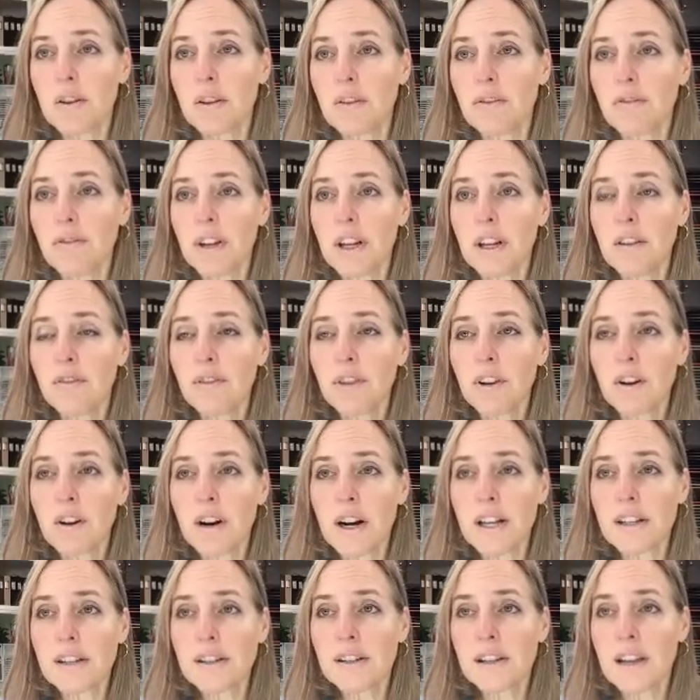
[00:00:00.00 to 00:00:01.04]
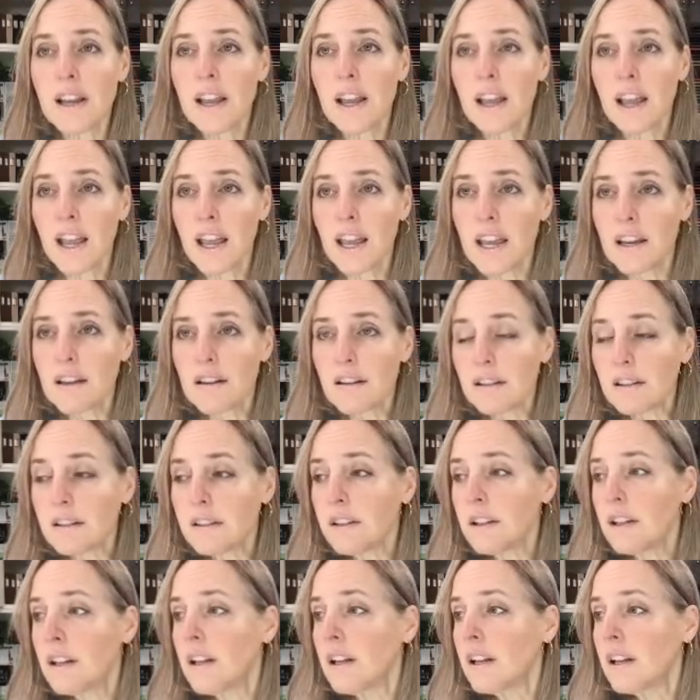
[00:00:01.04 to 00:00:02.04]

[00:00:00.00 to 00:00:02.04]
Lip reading: the Fitting Florets Angled